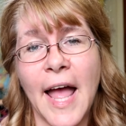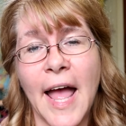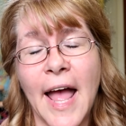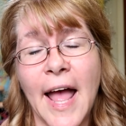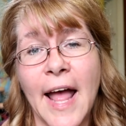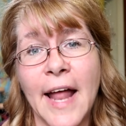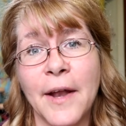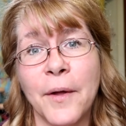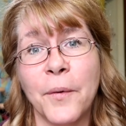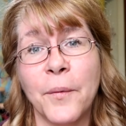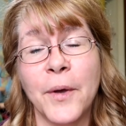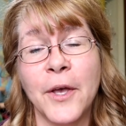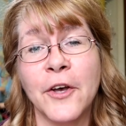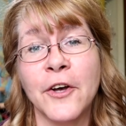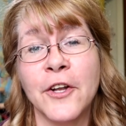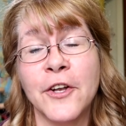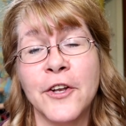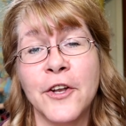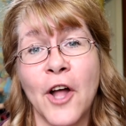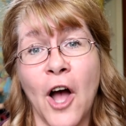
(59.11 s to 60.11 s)
and we
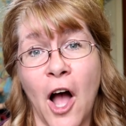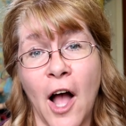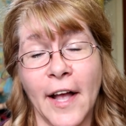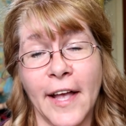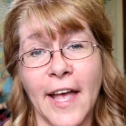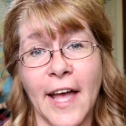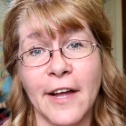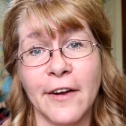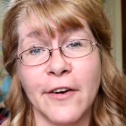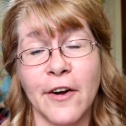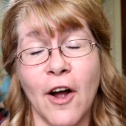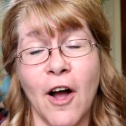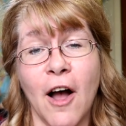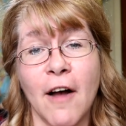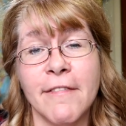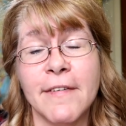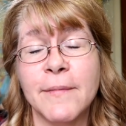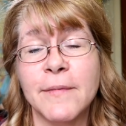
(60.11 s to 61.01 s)
could not get her off.